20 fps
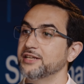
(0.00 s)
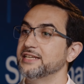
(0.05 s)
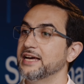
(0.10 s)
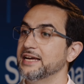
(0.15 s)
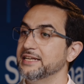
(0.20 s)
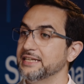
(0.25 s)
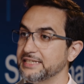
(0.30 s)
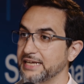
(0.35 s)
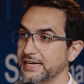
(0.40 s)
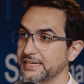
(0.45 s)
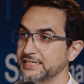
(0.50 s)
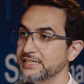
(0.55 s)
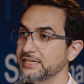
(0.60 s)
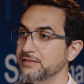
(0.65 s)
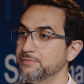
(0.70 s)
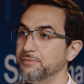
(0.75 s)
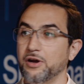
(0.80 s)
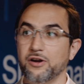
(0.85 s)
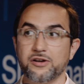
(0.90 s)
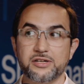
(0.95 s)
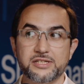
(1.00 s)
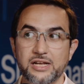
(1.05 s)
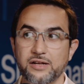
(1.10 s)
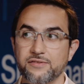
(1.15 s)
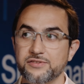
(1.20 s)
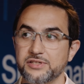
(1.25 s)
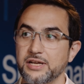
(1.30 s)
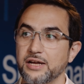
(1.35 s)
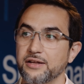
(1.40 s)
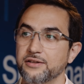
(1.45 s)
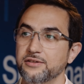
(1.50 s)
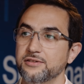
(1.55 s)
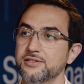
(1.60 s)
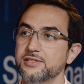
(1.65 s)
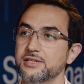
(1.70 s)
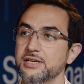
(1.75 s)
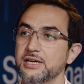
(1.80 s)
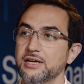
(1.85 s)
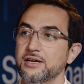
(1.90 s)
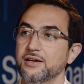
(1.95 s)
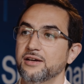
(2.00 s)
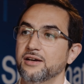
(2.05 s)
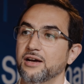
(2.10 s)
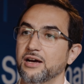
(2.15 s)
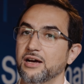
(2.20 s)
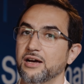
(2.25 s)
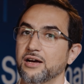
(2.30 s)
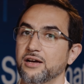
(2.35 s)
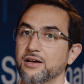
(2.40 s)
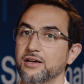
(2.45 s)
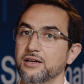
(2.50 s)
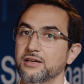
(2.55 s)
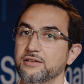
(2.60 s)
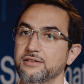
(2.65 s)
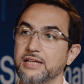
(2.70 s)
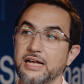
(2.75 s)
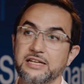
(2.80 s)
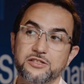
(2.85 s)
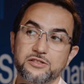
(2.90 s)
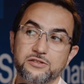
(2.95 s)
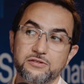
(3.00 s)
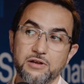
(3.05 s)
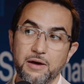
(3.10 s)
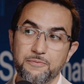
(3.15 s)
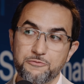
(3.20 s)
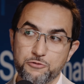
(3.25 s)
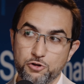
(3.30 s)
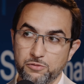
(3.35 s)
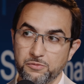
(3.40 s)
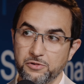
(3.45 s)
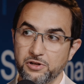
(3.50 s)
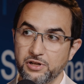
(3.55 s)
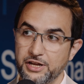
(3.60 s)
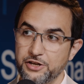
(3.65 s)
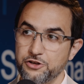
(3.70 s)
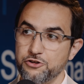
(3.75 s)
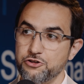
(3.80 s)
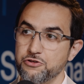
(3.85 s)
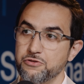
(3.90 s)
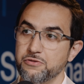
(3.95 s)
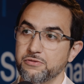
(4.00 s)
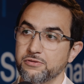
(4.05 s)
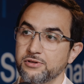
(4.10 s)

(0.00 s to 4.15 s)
and detected by ourselves and others. That's abnormal and new.